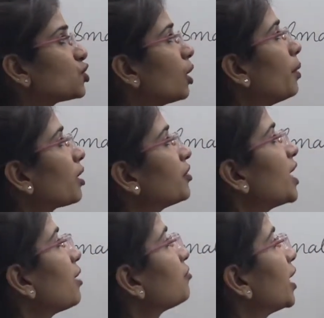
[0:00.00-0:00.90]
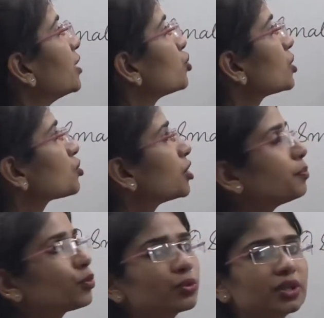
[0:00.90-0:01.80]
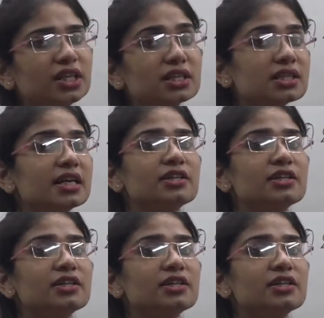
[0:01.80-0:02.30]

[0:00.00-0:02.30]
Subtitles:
stomach we have digested proteins,